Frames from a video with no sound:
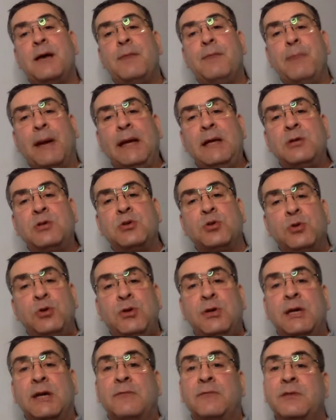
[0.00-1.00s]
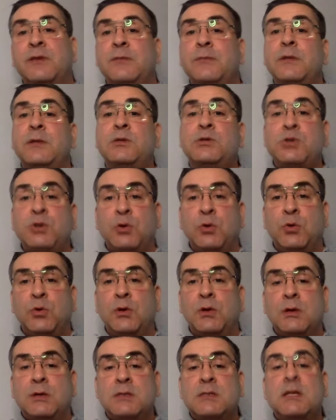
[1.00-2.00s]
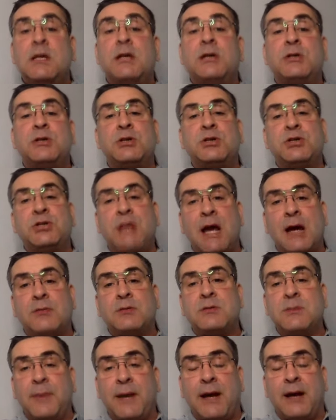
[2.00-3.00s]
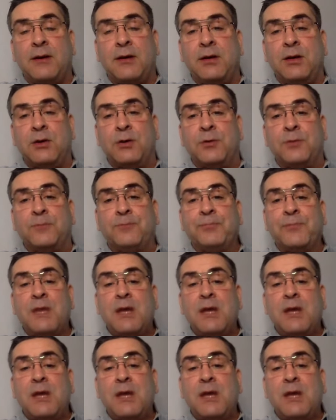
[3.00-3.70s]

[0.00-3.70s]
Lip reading: make sure you give them the tools to shout about you.